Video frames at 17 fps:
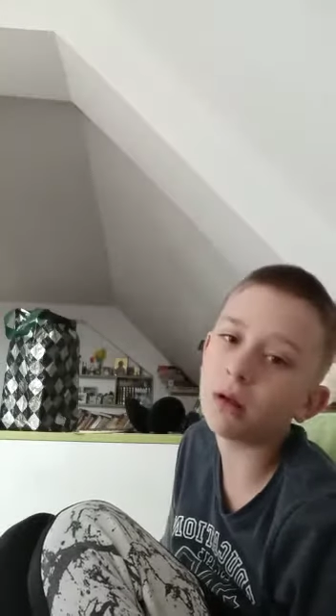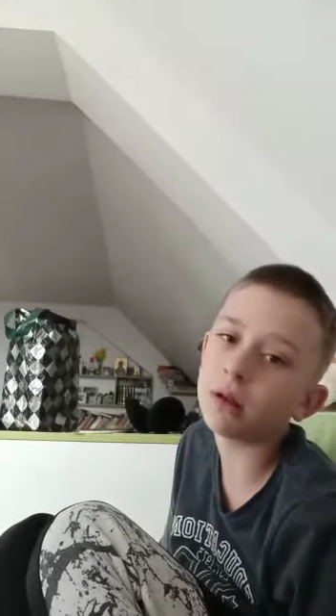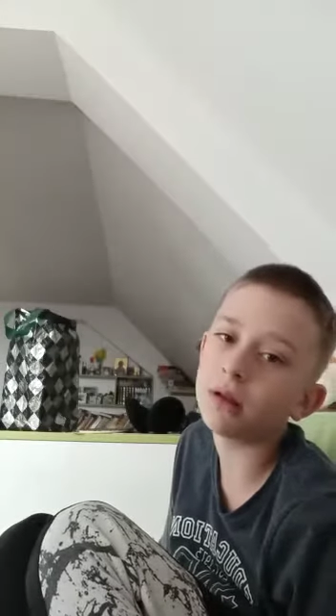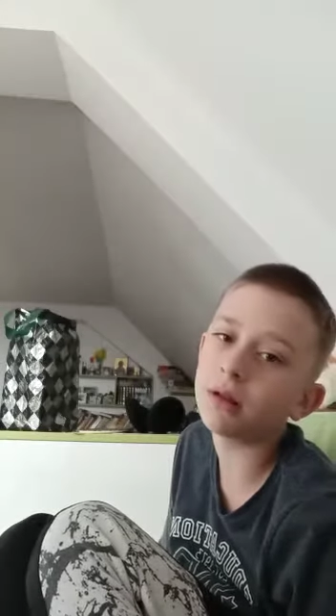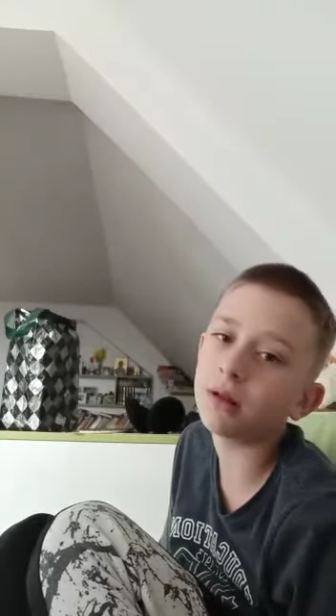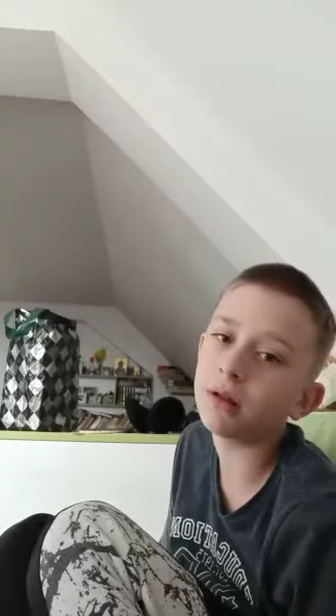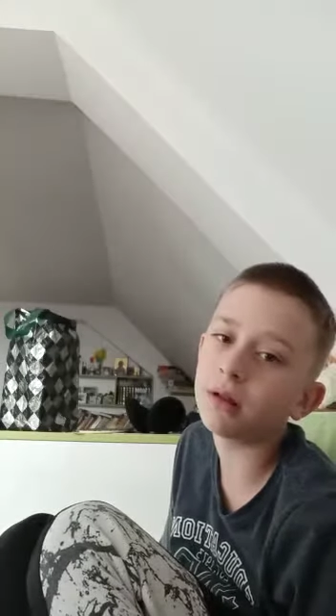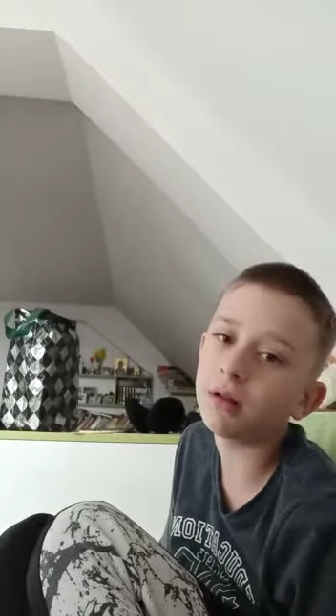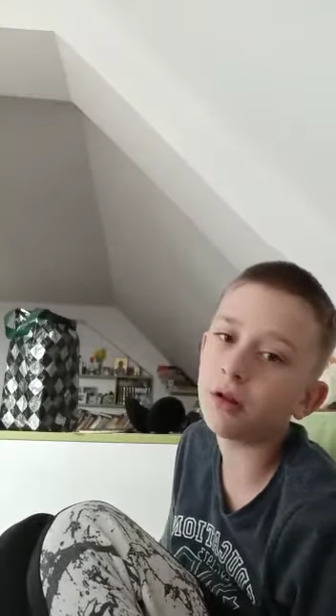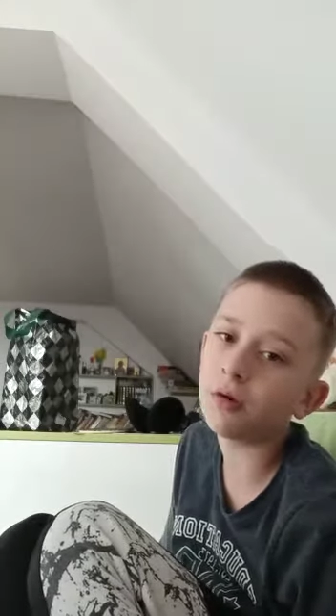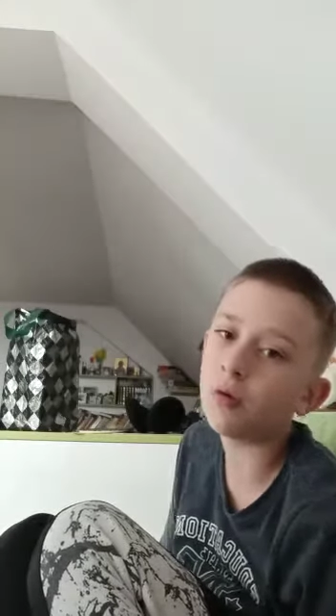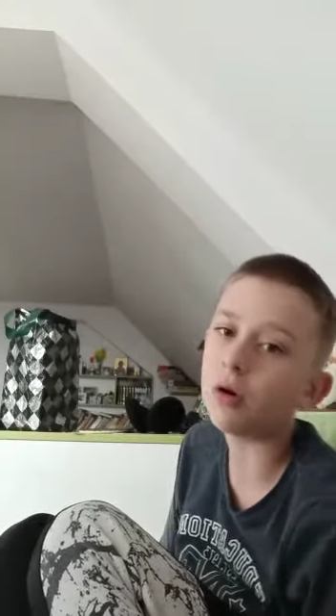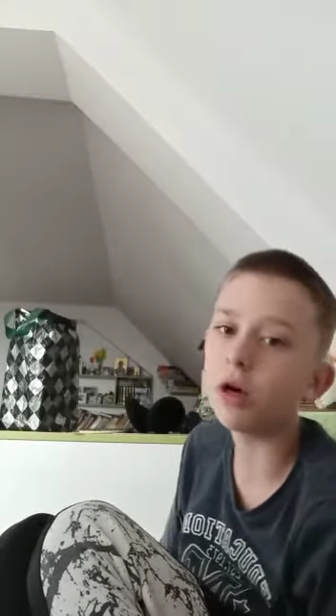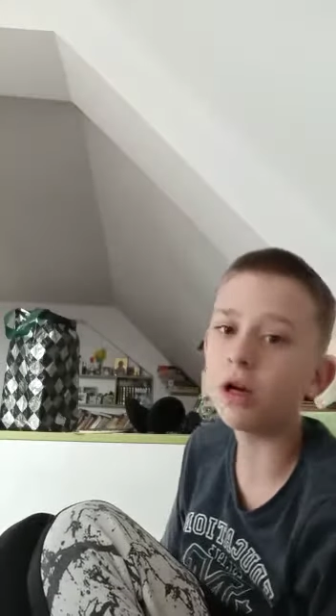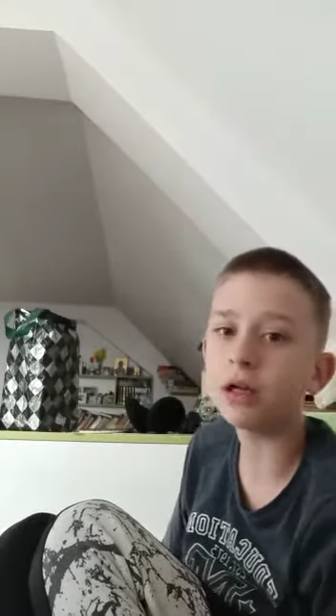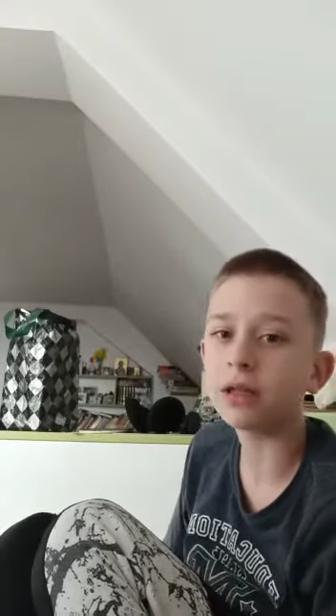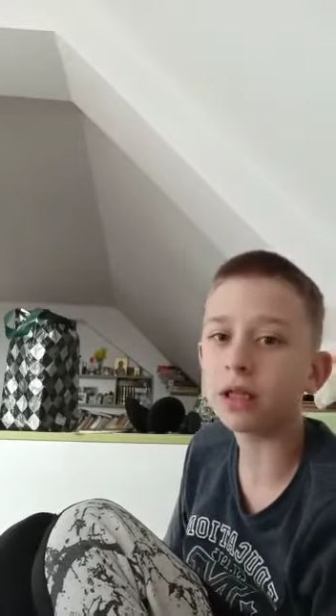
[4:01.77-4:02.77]
in the
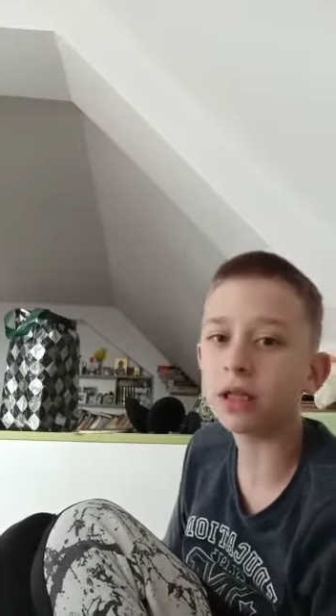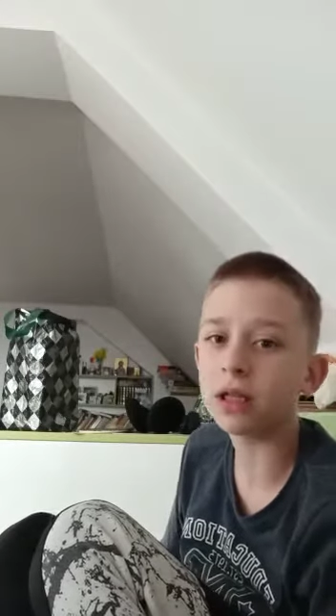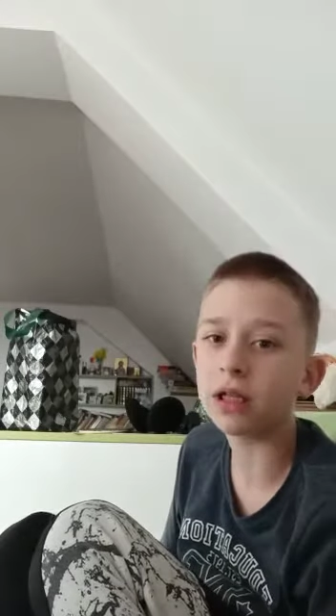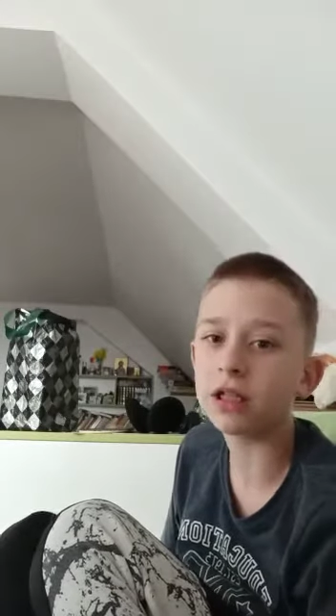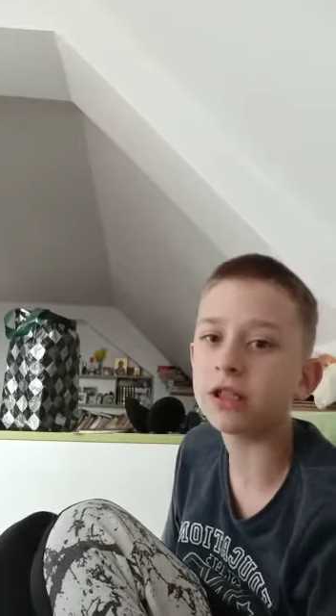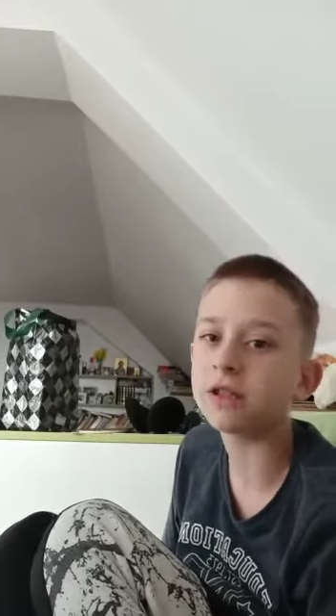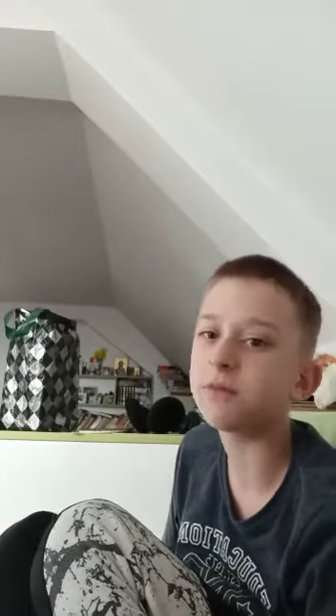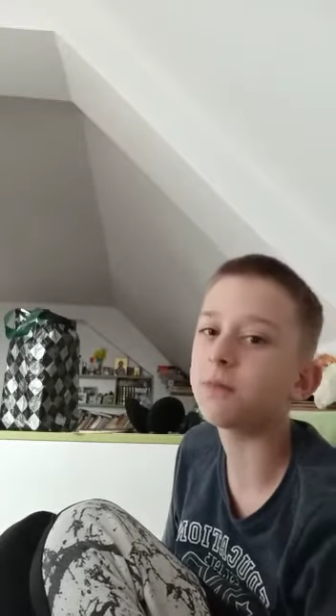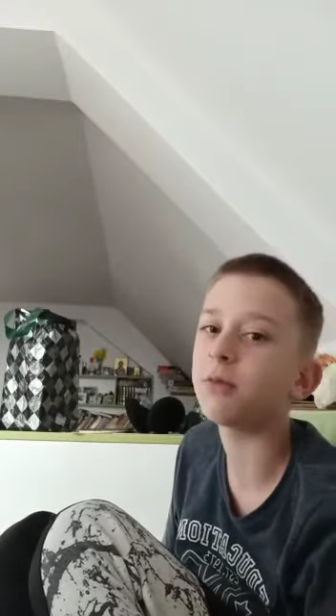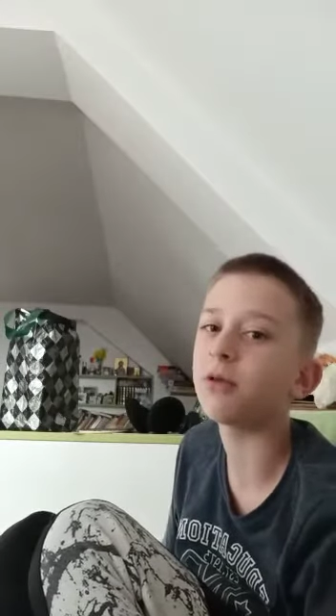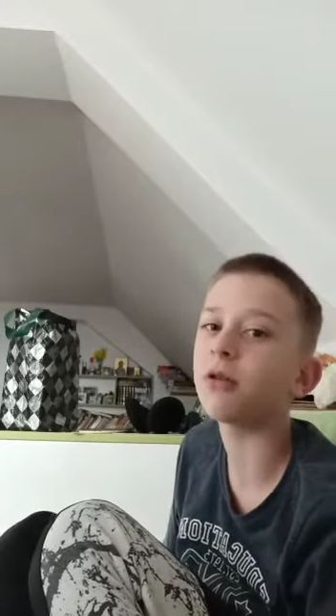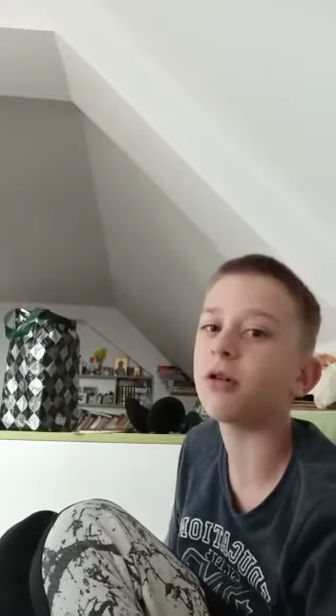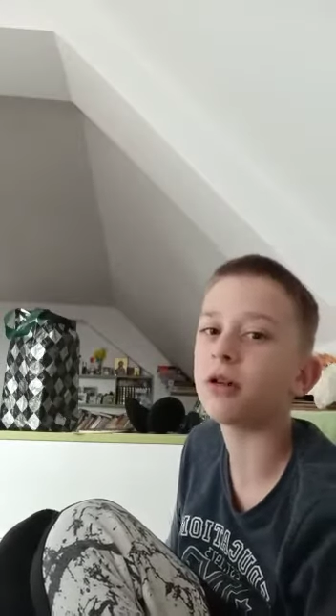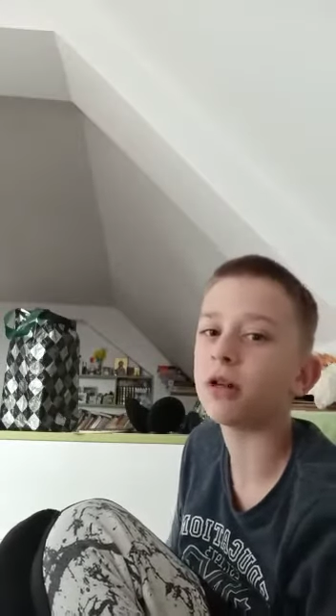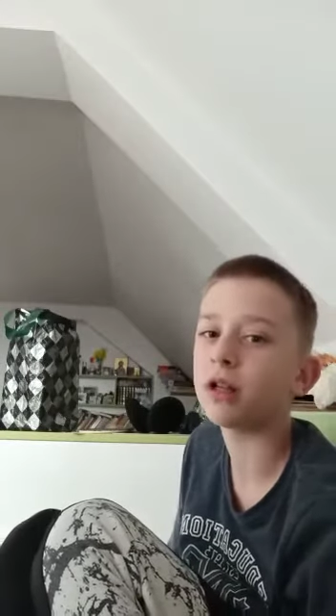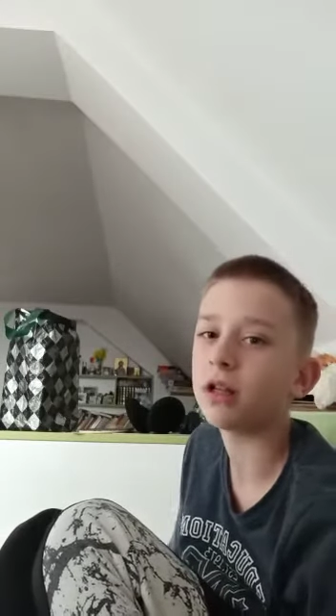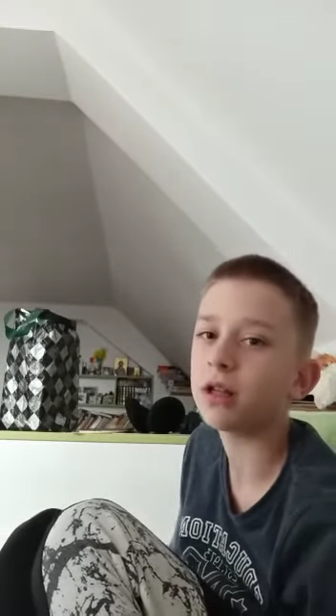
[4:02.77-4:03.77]
world and
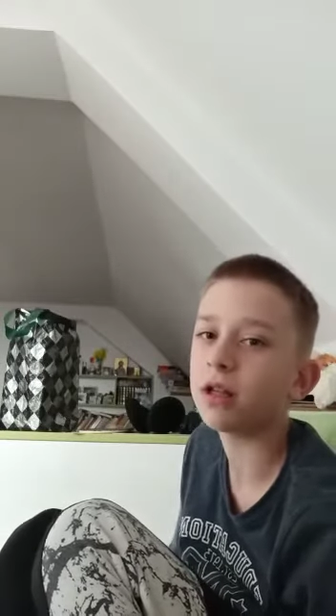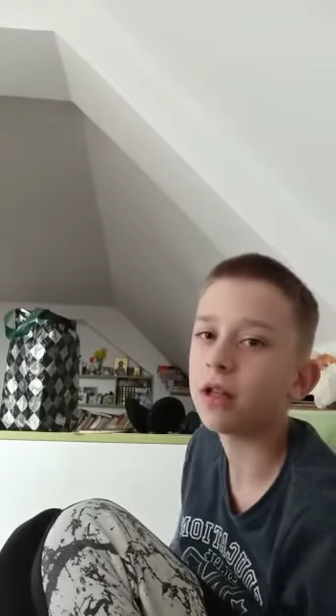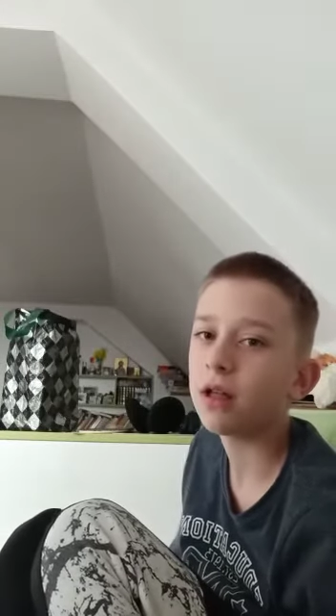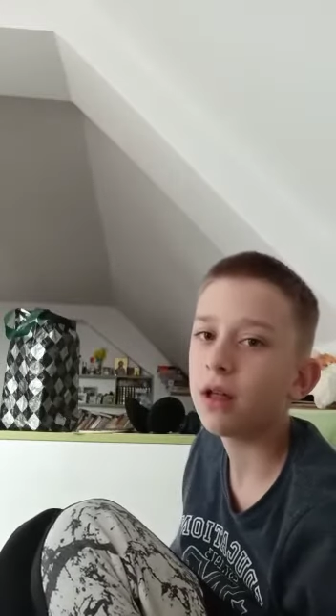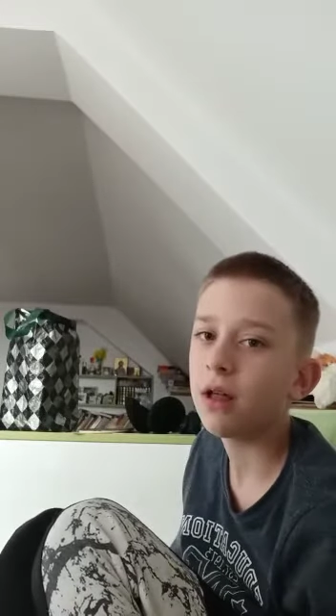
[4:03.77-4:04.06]
explore it.